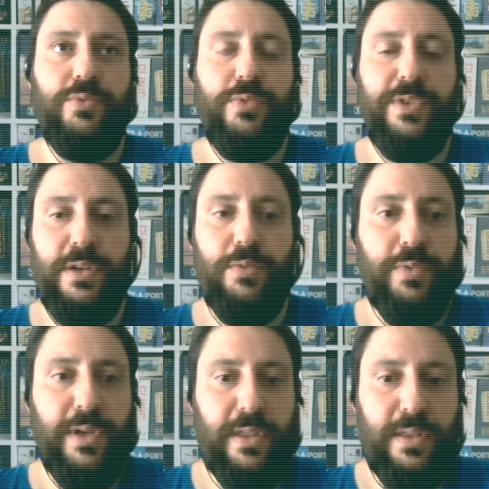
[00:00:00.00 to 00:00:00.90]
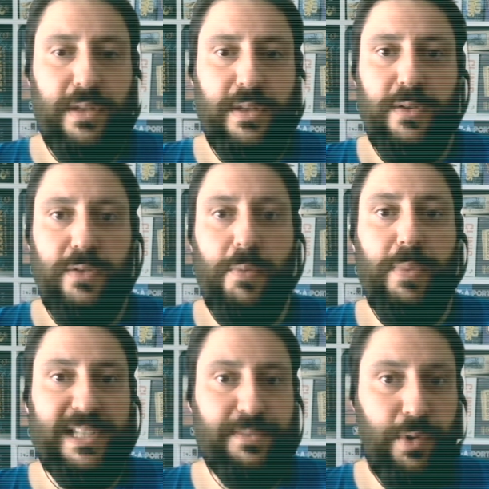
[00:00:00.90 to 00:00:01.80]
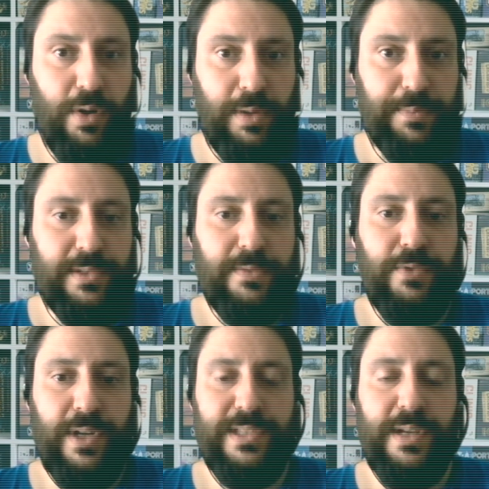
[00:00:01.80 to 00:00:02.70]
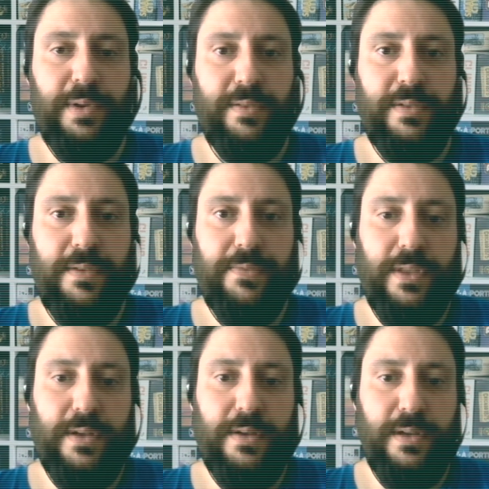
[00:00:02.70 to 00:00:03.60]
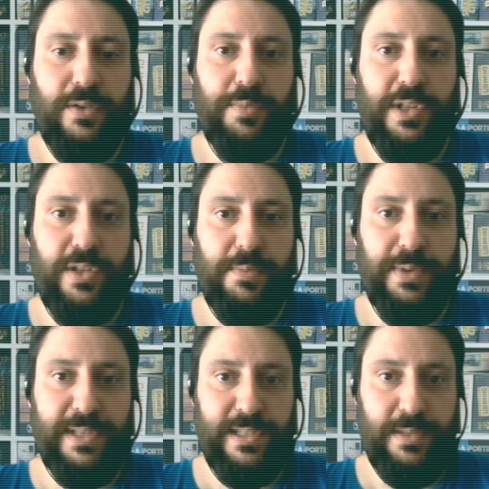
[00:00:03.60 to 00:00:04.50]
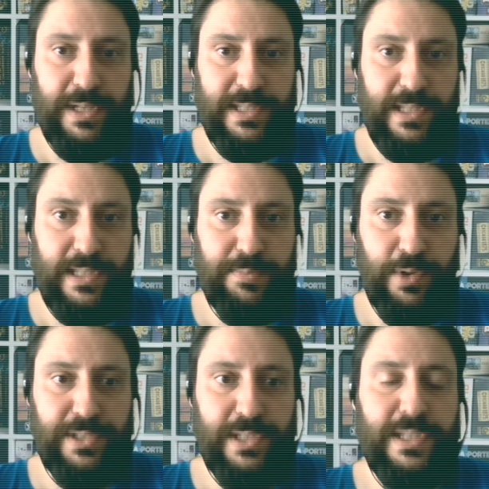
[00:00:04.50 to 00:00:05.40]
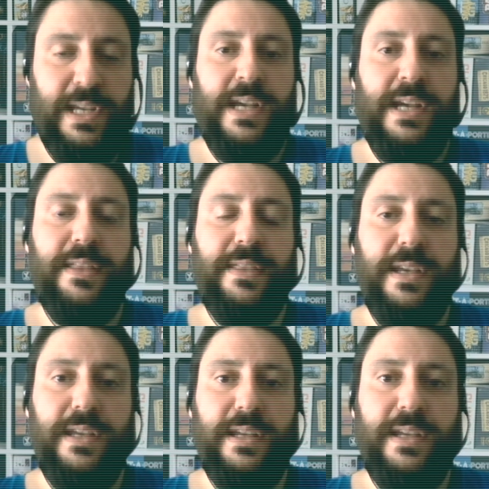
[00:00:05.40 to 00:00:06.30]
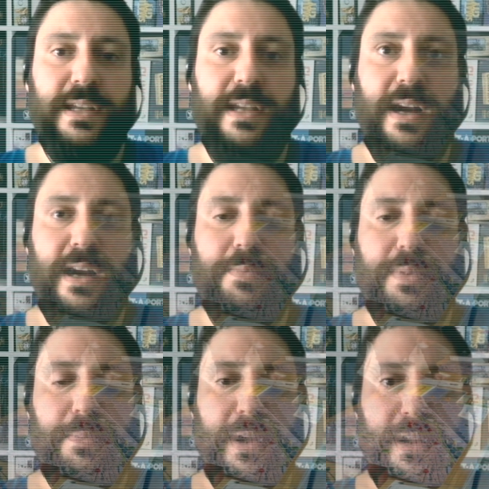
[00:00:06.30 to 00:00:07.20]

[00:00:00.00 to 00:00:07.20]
deal with complex problems. For example, if the community participates in this process, they are prepared